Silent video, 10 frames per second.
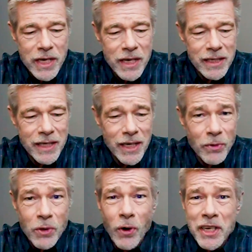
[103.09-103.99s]
and
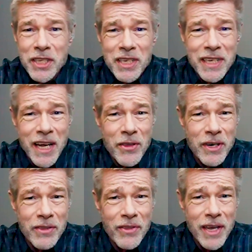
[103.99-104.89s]
we watched it together,
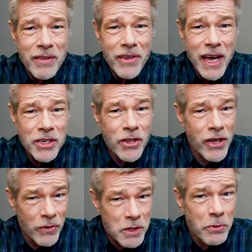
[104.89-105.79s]
and they actually thought
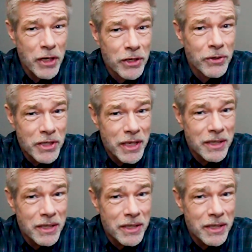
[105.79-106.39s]
it was pretty interesting.